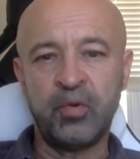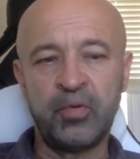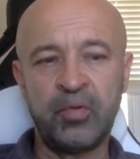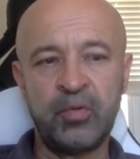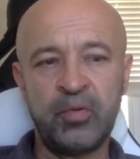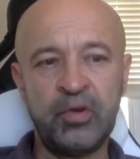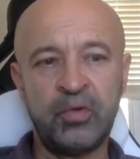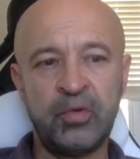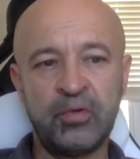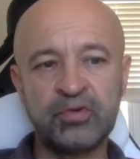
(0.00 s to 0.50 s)

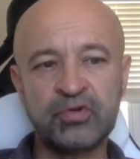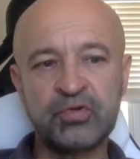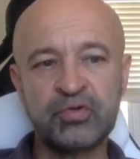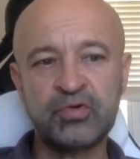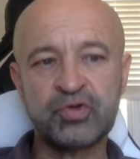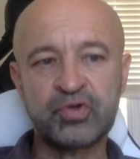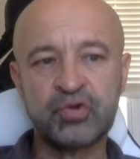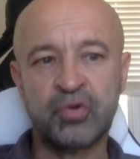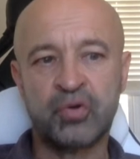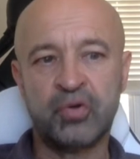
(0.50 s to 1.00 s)
we also
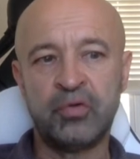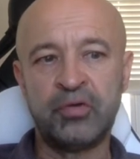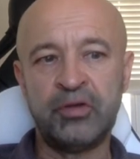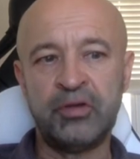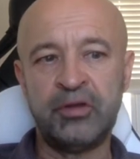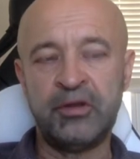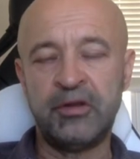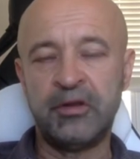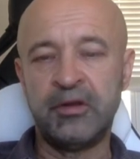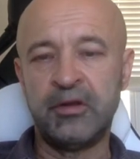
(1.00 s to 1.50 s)
show
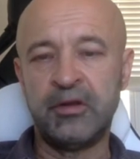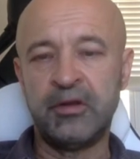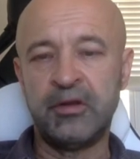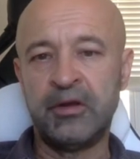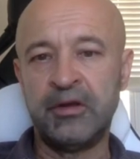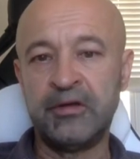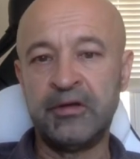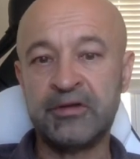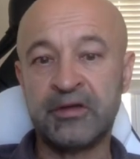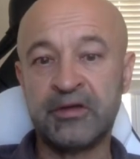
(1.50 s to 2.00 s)
the
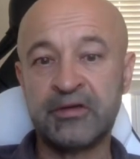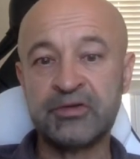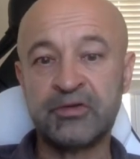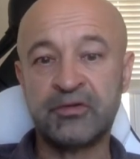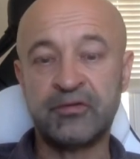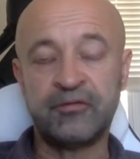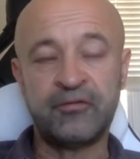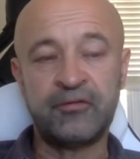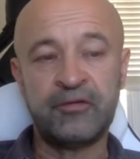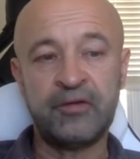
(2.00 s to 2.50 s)
results of